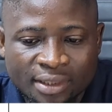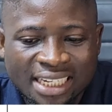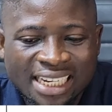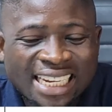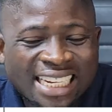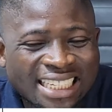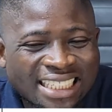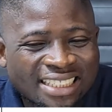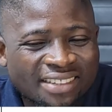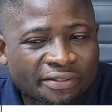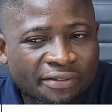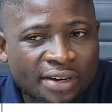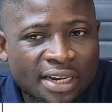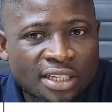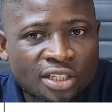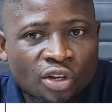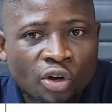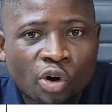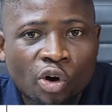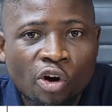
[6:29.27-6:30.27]

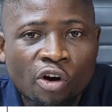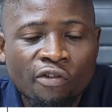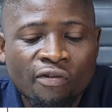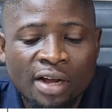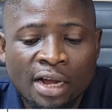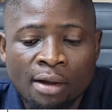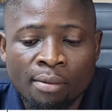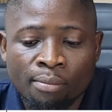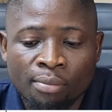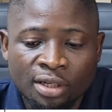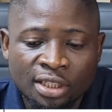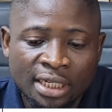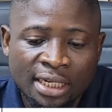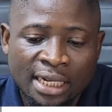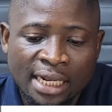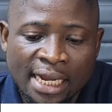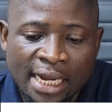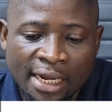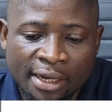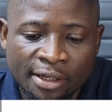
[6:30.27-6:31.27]
indifference curve and budget
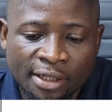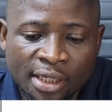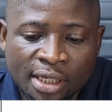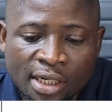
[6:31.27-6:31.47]
line